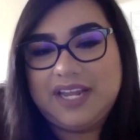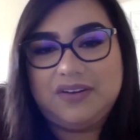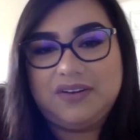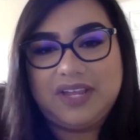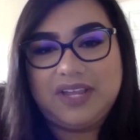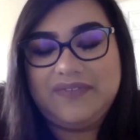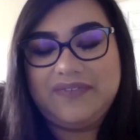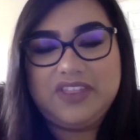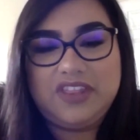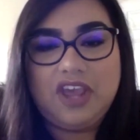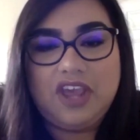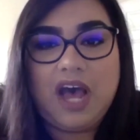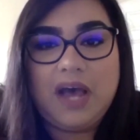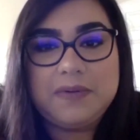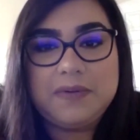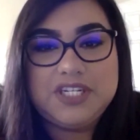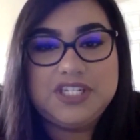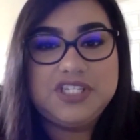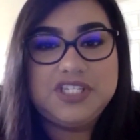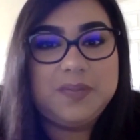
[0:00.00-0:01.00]
give you the
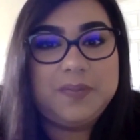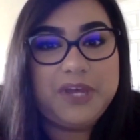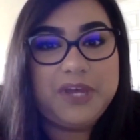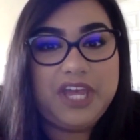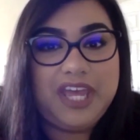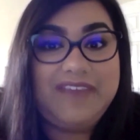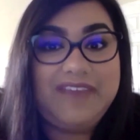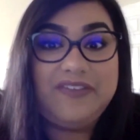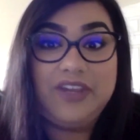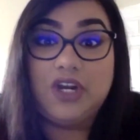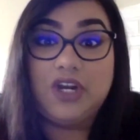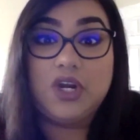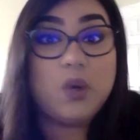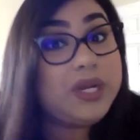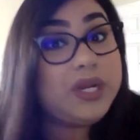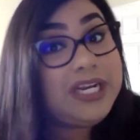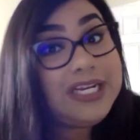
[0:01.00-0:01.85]
option to put if you're going